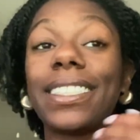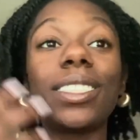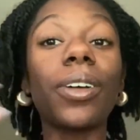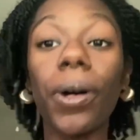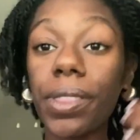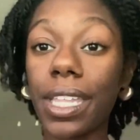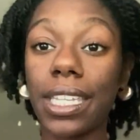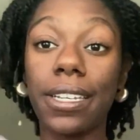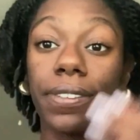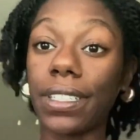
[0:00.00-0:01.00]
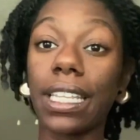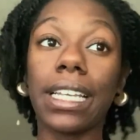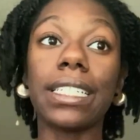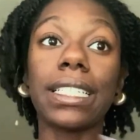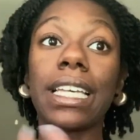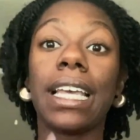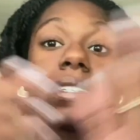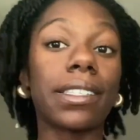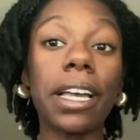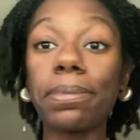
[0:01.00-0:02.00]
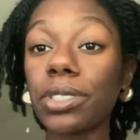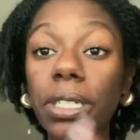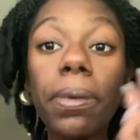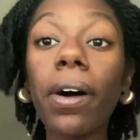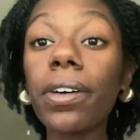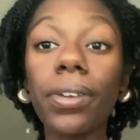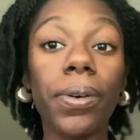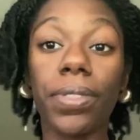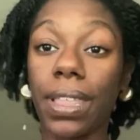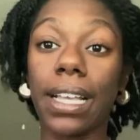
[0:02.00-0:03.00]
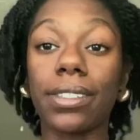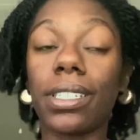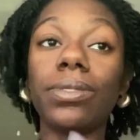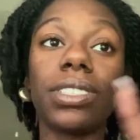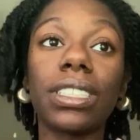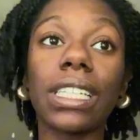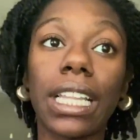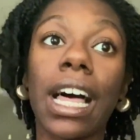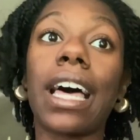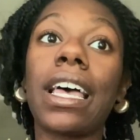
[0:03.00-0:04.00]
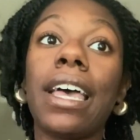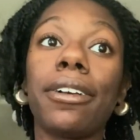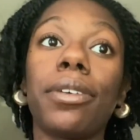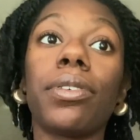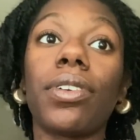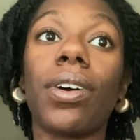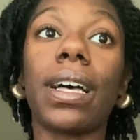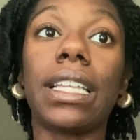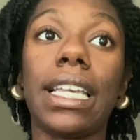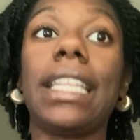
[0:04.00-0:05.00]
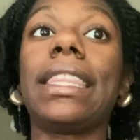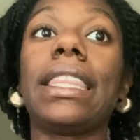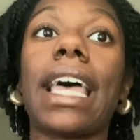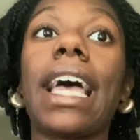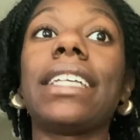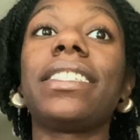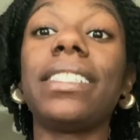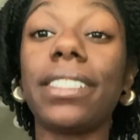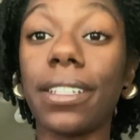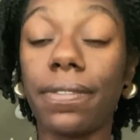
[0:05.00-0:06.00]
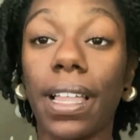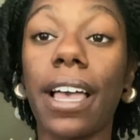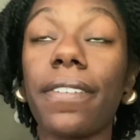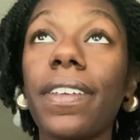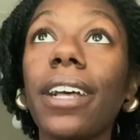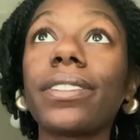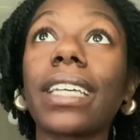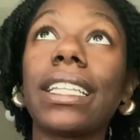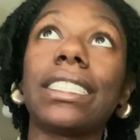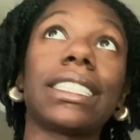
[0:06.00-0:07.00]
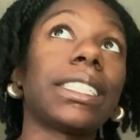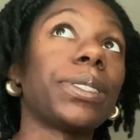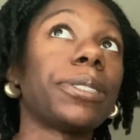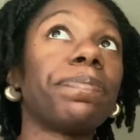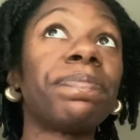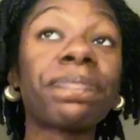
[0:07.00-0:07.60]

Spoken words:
just all the different things, discipleship, all the whole thing. So it was just a lot going on in that season of life. And I was like, listen, Lord,